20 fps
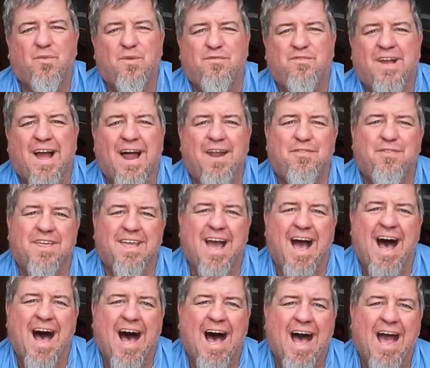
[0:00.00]
so we've got the
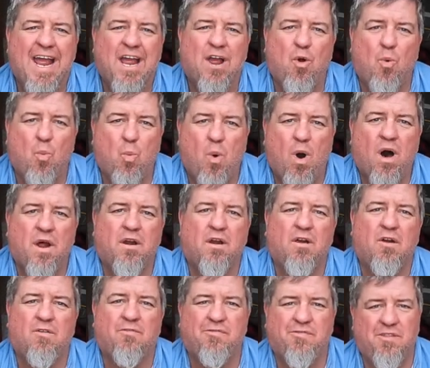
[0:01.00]
high
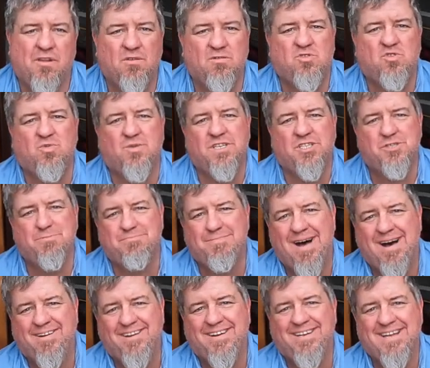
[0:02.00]
water float switch
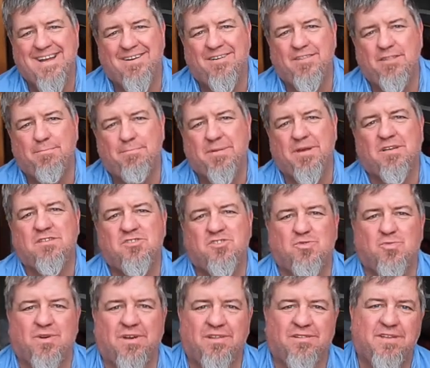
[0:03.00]
mounted down in the bilge.
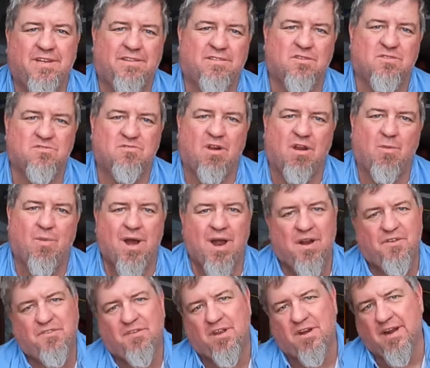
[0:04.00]
So we're going to take those gray
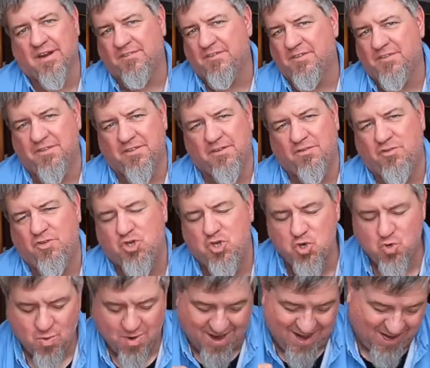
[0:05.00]
wires, connect to the
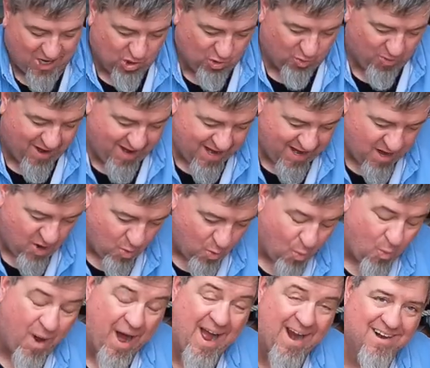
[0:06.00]
2 gray
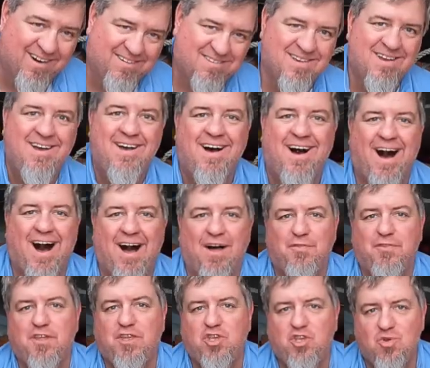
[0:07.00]
wires
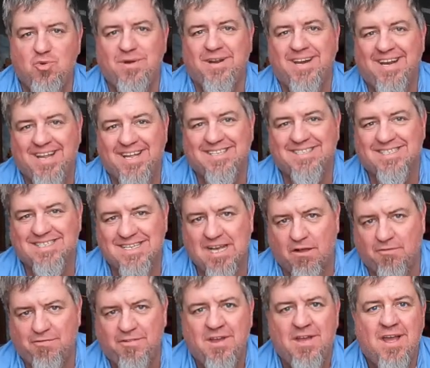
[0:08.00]
on the unit
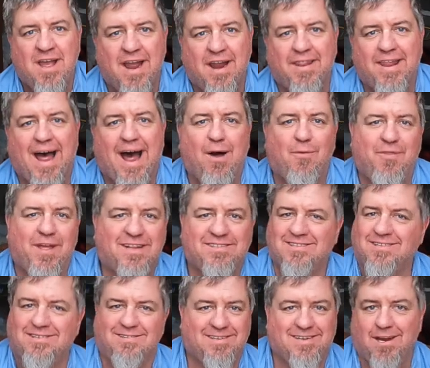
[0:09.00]
itself. And now
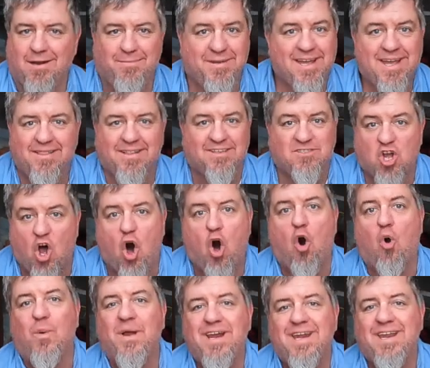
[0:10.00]
that's going to be it. That's
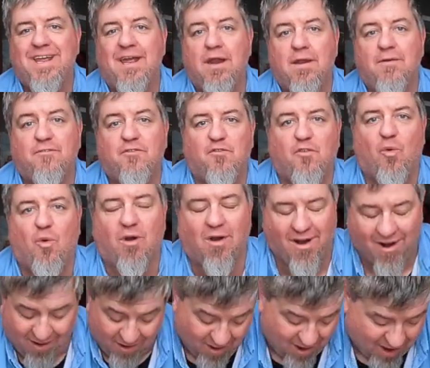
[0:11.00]
all we need for our